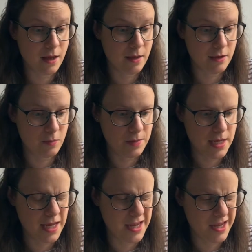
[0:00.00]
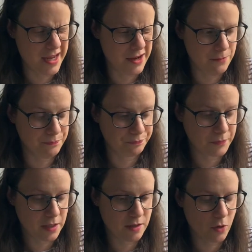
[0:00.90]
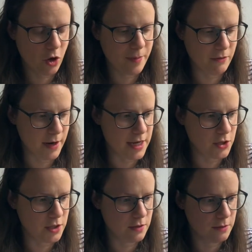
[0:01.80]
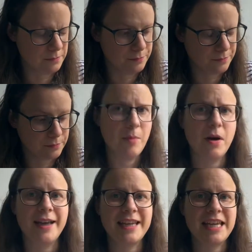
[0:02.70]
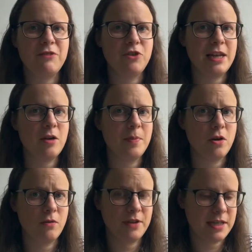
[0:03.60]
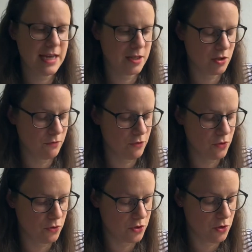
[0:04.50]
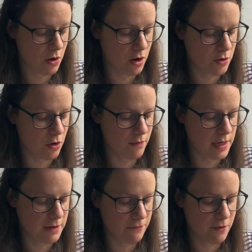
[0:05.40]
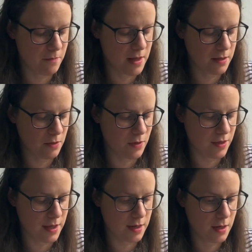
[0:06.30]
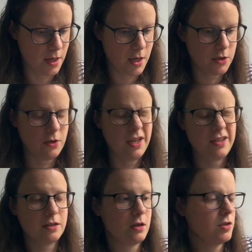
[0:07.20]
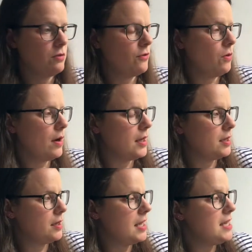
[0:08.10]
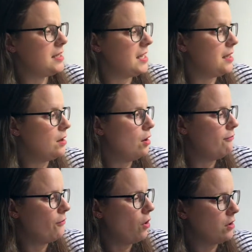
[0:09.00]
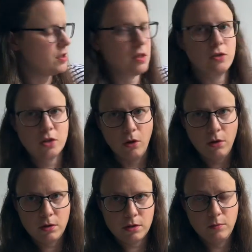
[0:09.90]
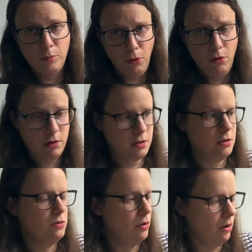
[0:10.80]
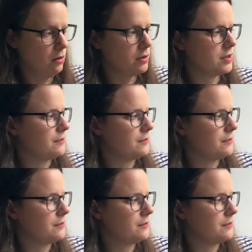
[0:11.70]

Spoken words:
there'd be some copyright issues, but I can give you a little bit of a taster for those who aren't already familiar with it. So it starts off quite easy. Fox, socks, box, knocks.